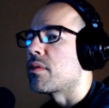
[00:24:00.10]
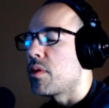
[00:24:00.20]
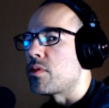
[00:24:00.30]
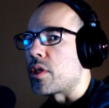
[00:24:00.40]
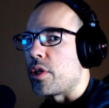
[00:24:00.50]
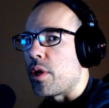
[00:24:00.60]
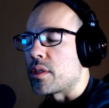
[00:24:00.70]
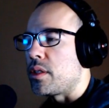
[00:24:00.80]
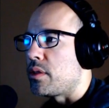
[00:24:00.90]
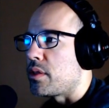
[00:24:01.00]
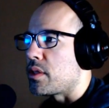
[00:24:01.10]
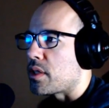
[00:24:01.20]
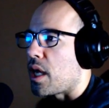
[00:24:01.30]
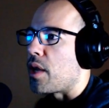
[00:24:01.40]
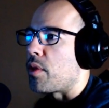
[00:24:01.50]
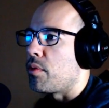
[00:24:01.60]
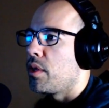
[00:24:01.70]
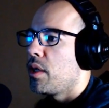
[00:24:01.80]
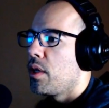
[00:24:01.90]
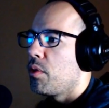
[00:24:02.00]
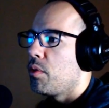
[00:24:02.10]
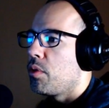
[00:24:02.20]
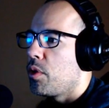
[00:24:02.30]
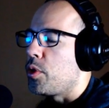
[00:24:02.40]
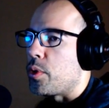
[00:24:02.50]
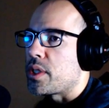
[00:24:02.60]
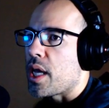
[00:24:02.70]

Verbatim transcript: you actually decide who you attack,